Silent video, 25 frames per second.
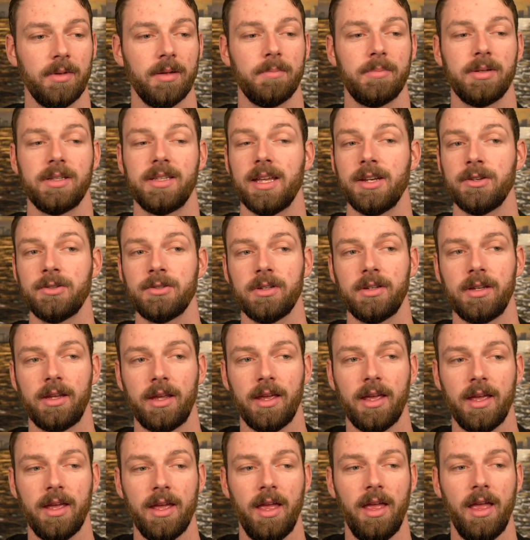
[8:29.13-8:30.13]
Potentially,
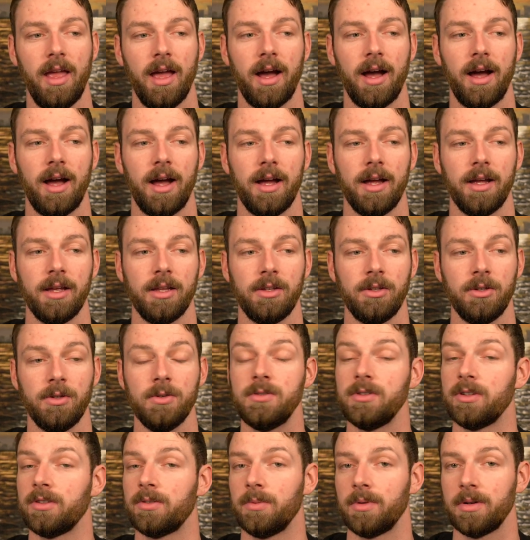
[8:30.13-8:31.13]
you
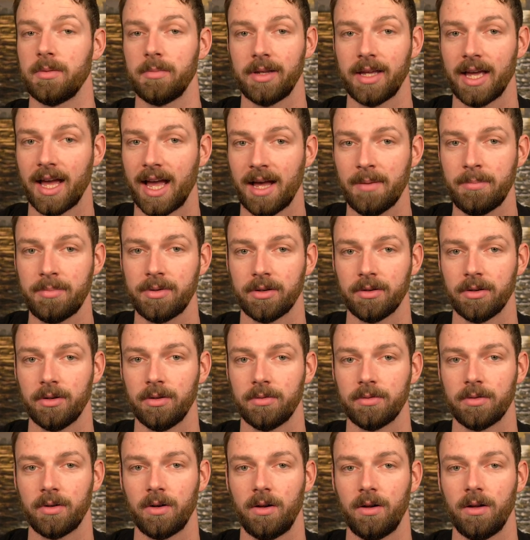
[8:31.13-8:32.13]
just want to be happier
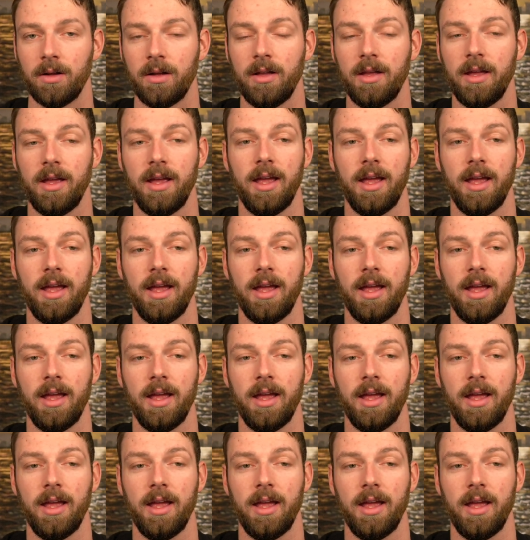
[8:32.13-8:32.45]
overall.